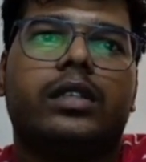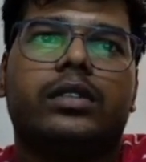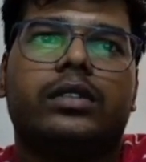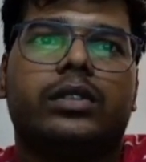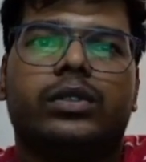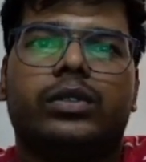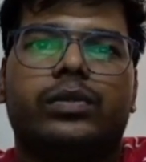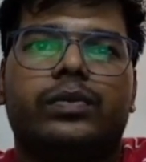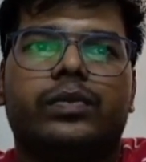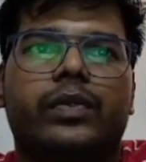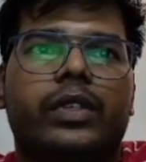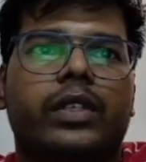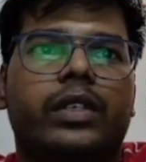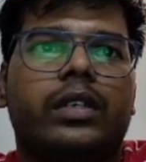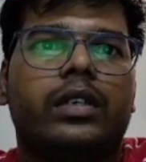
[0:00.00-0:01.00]
So
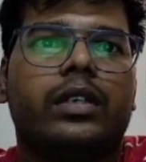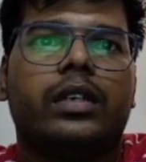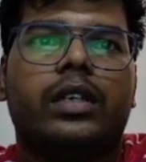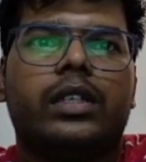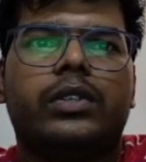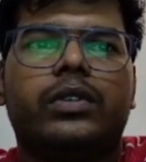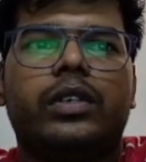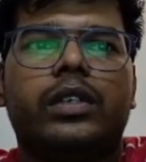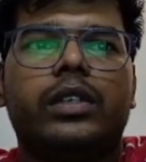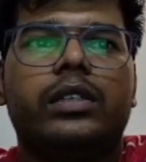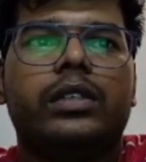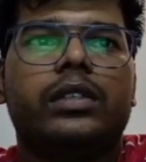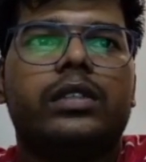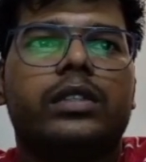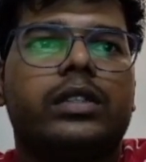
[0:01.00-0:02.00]
you
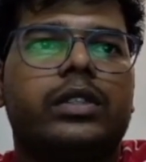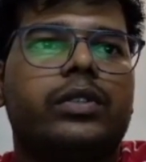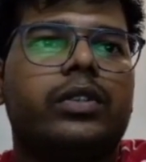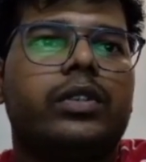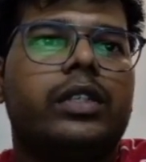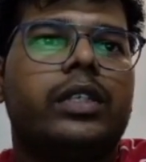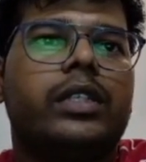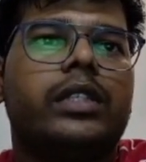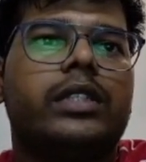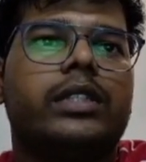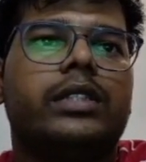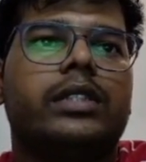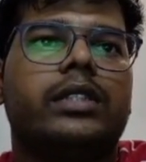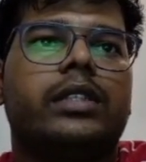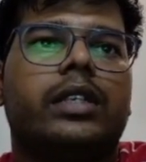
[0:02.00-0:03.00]
don't need
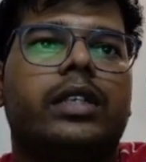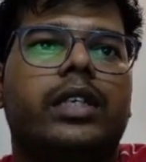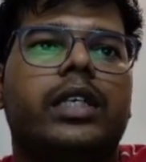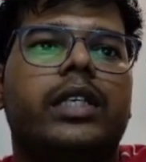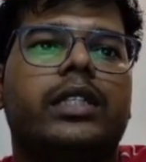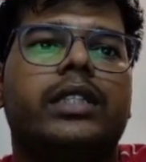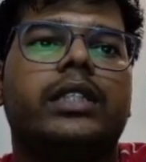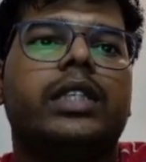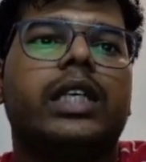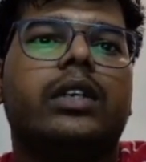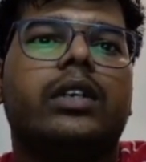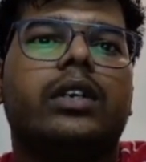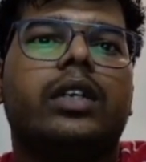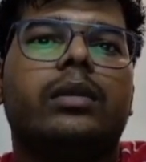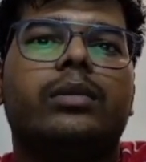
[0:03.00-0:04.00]
this rearranging the
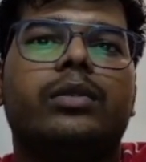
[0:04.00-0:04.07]
column.